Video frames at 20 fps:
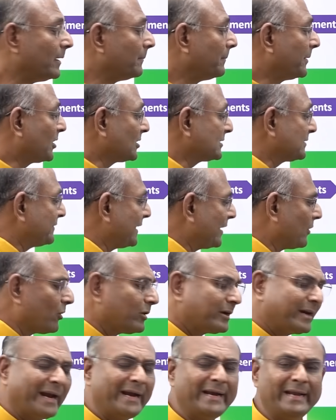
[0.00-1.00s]
Because if they
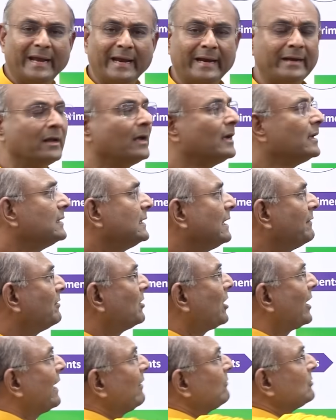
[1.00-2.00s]
don't radiate, they will
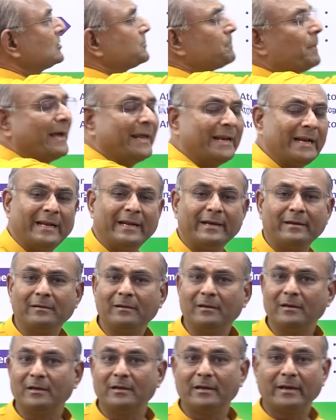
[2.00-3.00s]
not have to spiral
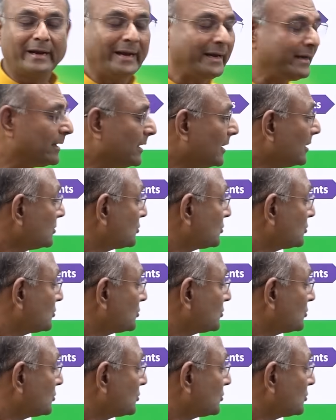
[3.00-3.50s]
in, right?